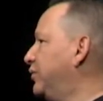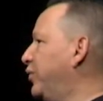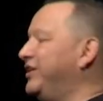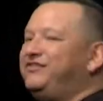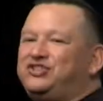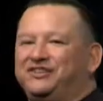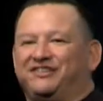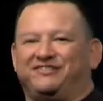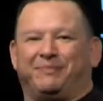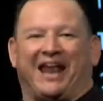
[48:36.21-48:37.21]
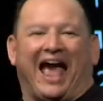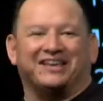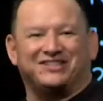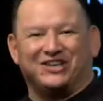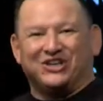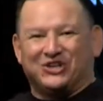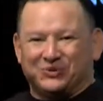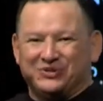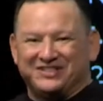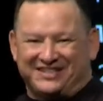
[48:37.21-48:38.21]
What has Jesus been asking
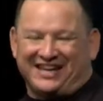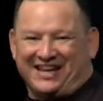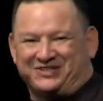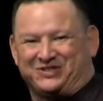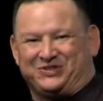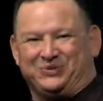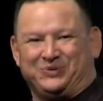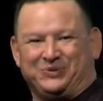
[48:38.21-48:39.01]
you to say yes to